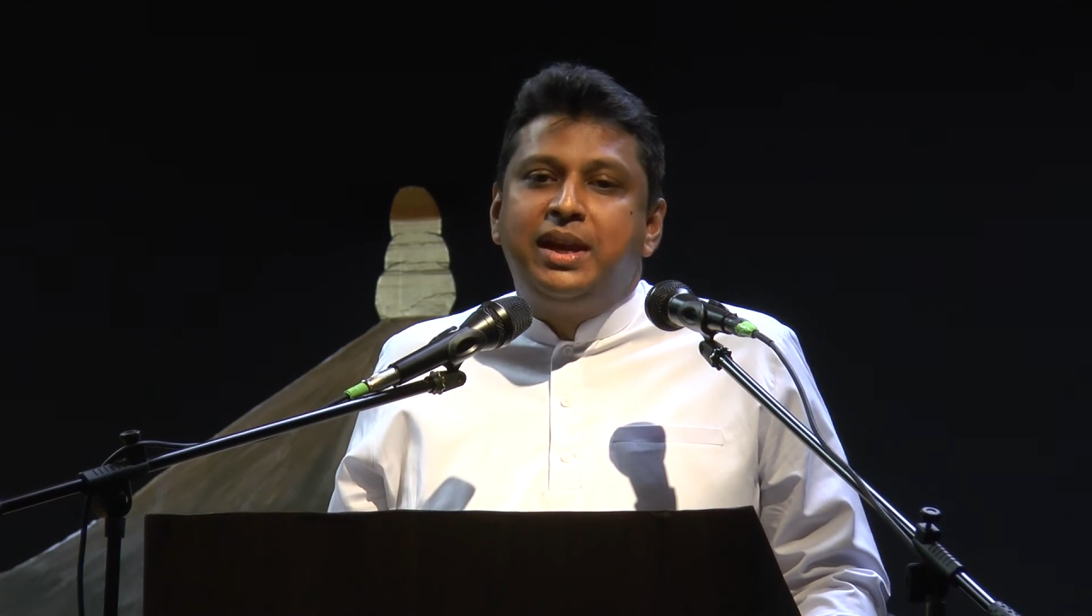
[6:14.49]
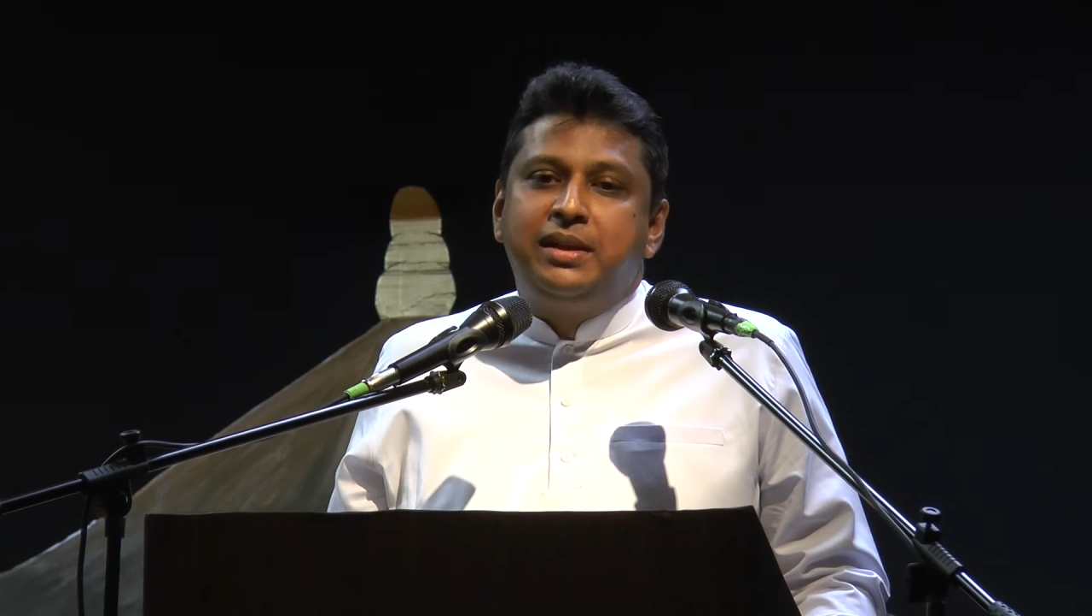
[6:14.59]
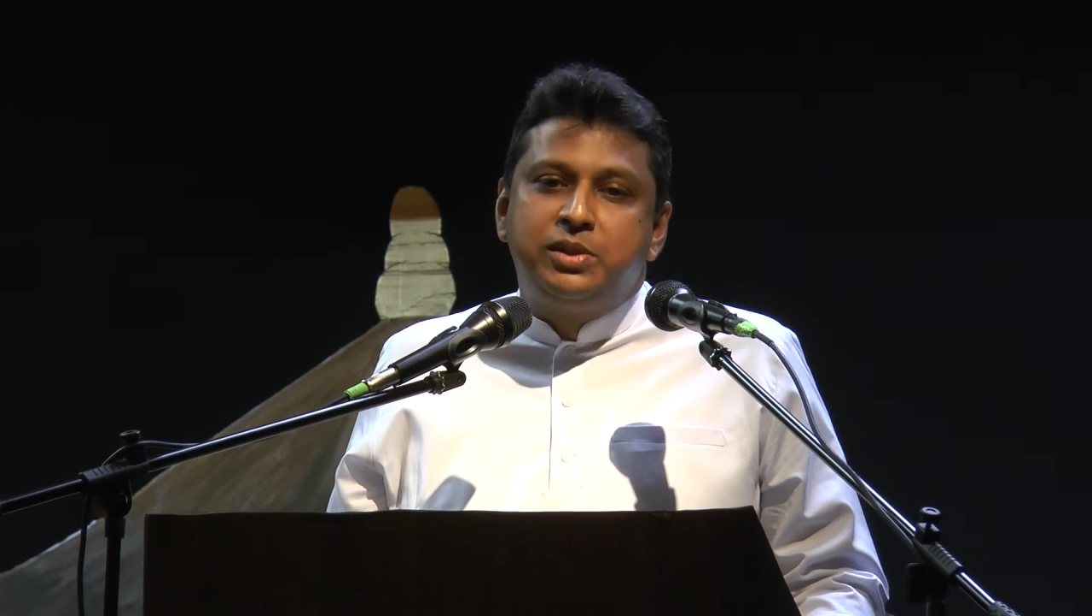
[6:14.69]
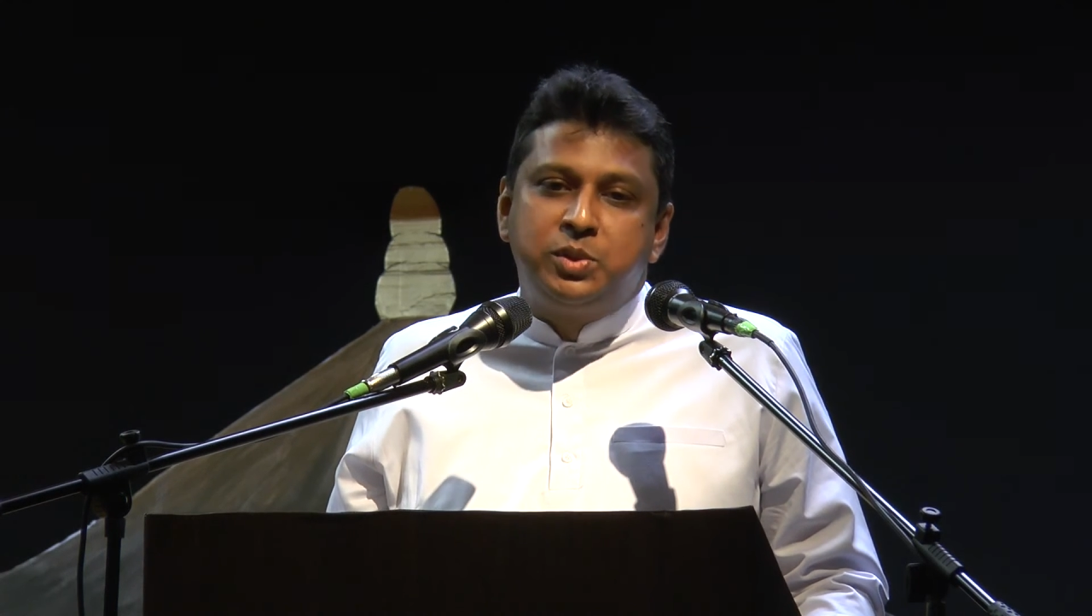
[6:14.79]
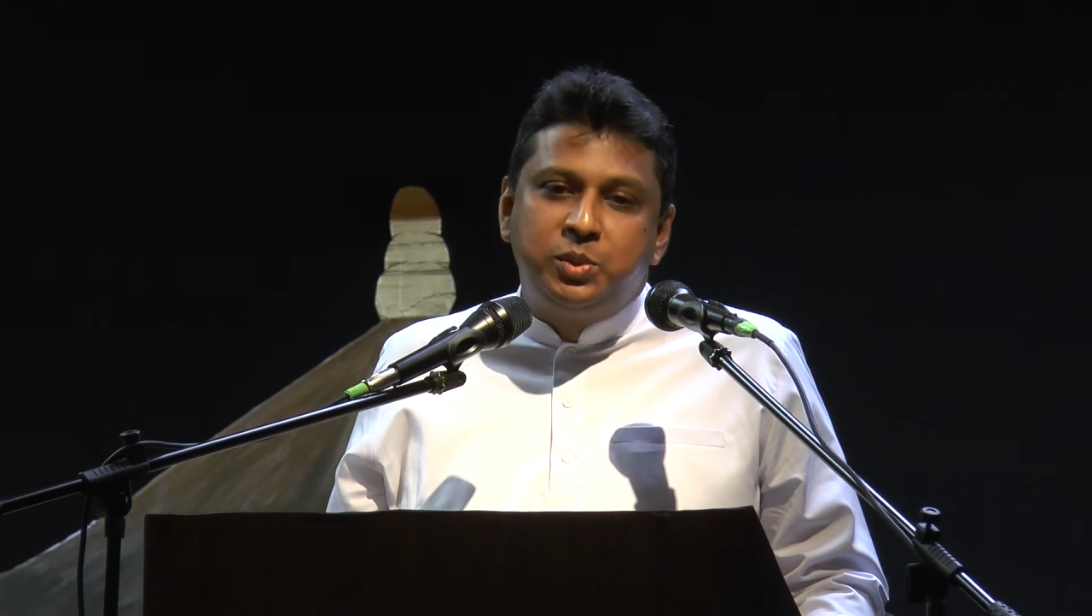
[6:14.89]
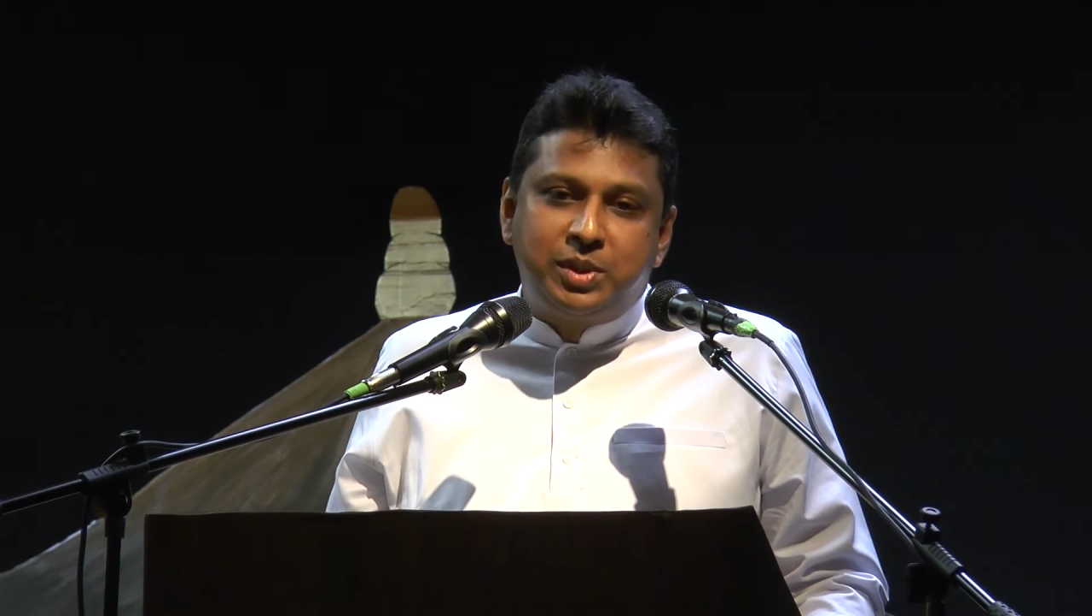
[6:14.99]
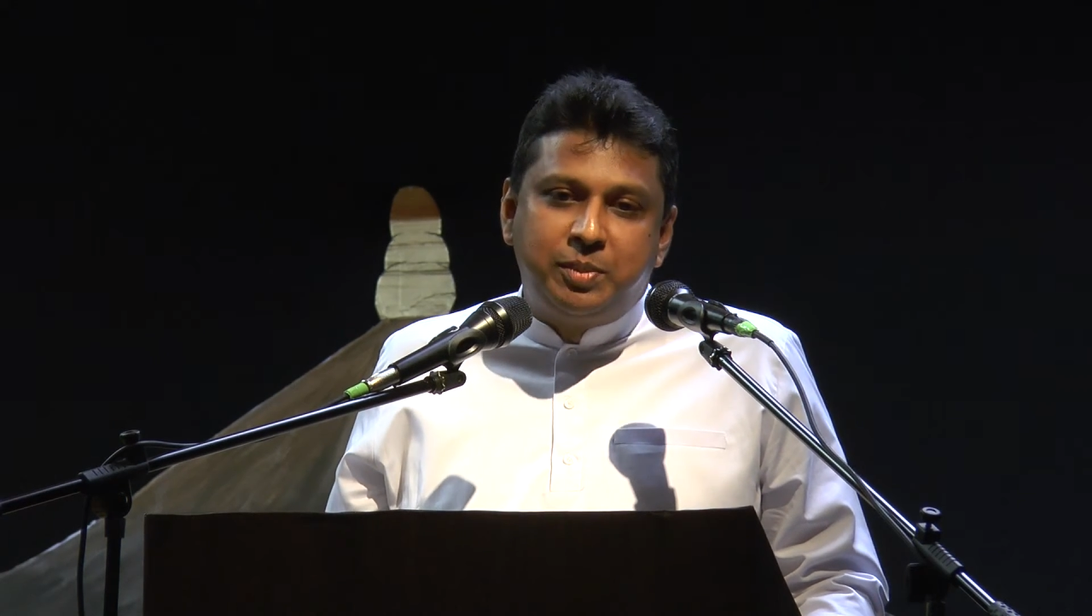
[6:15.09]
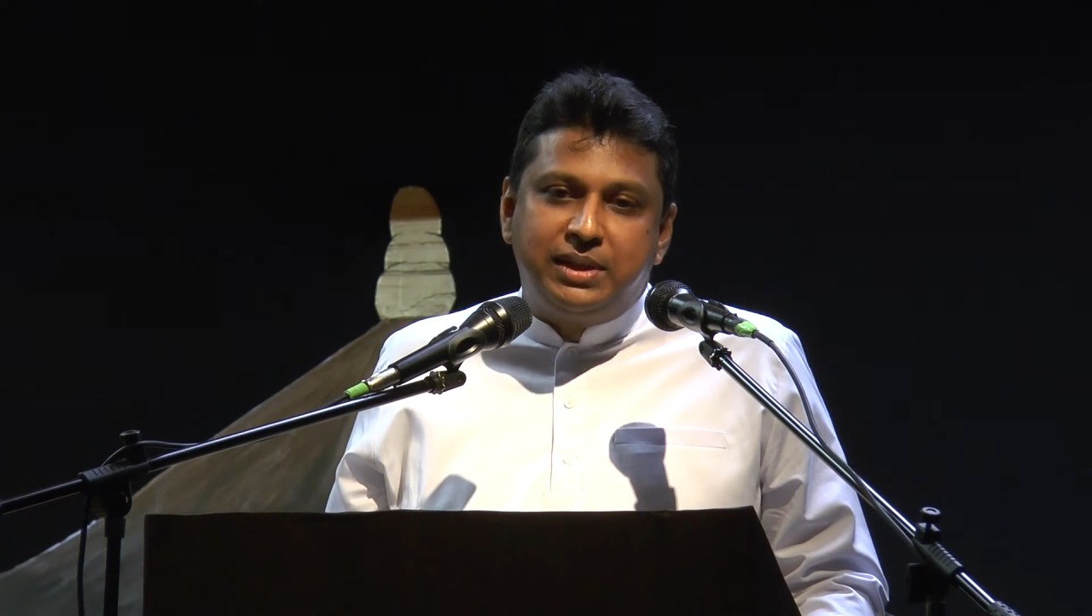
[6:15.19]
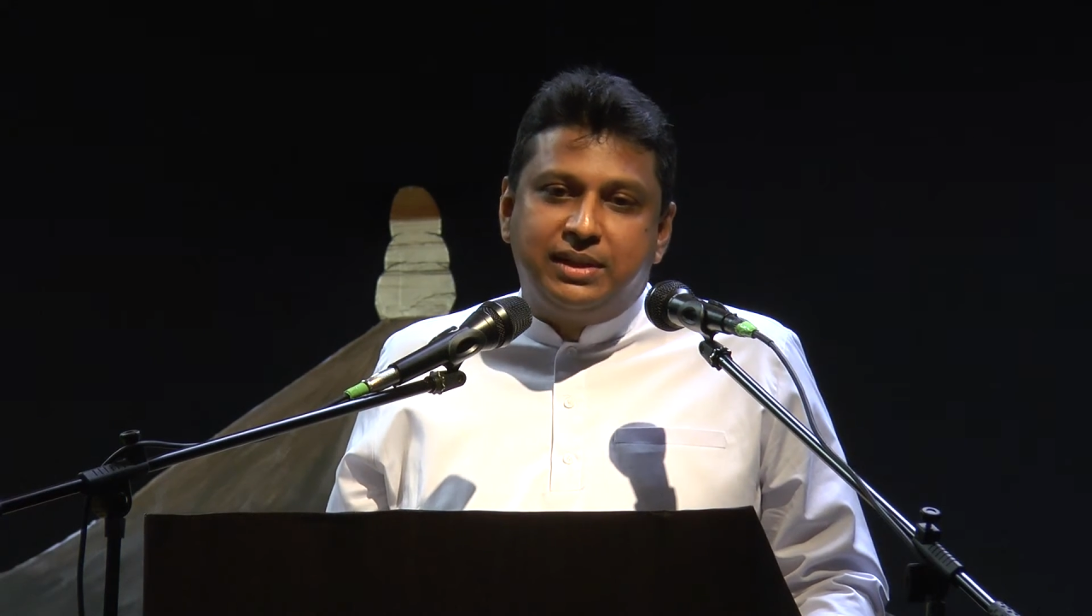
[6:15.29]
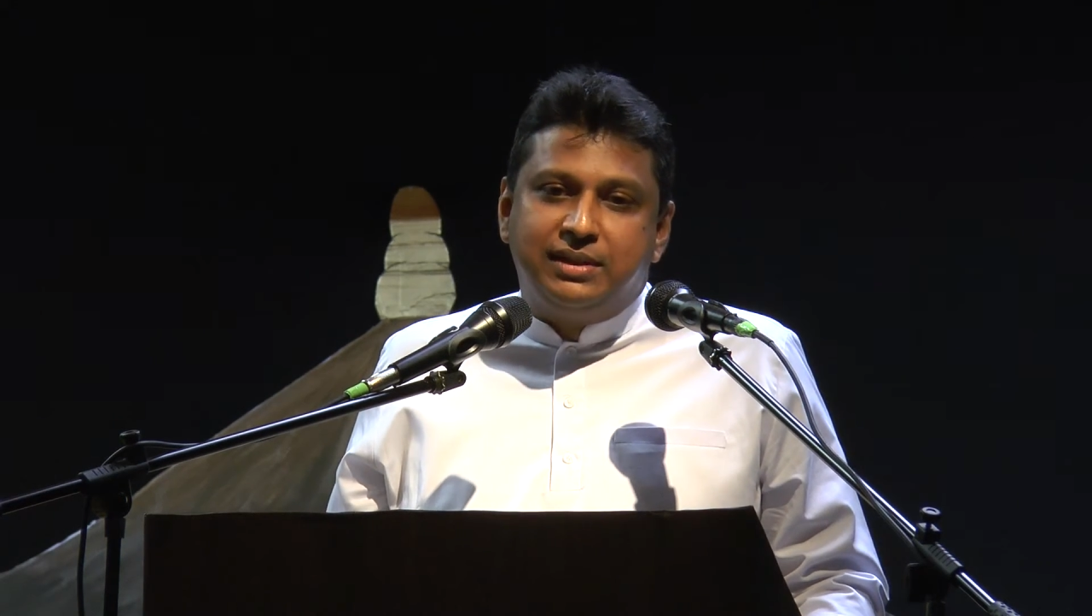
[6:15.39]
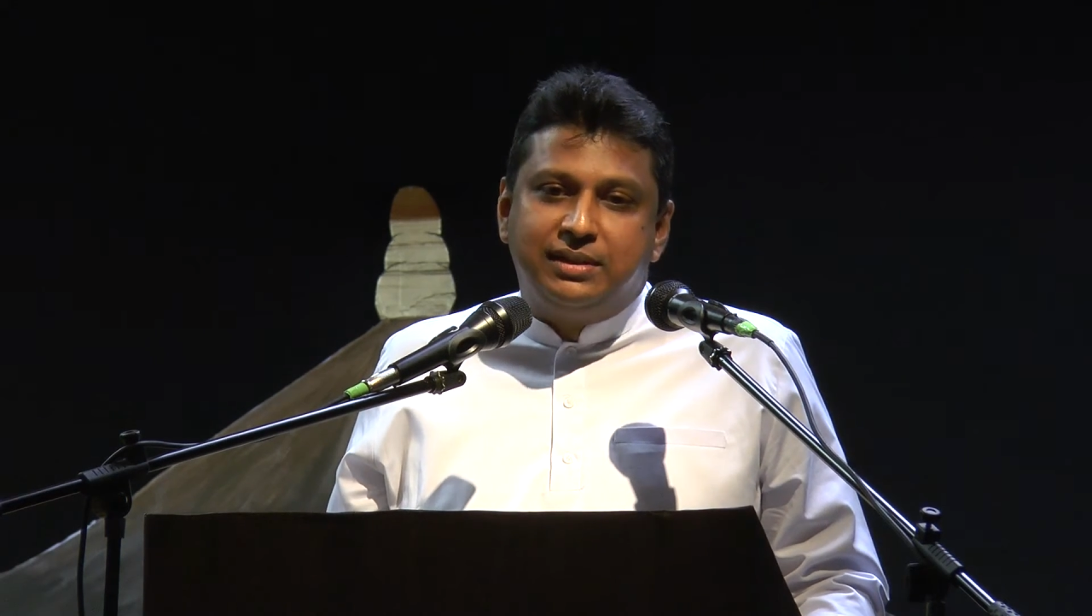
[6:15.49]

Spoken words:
and the Sutra Pitaka.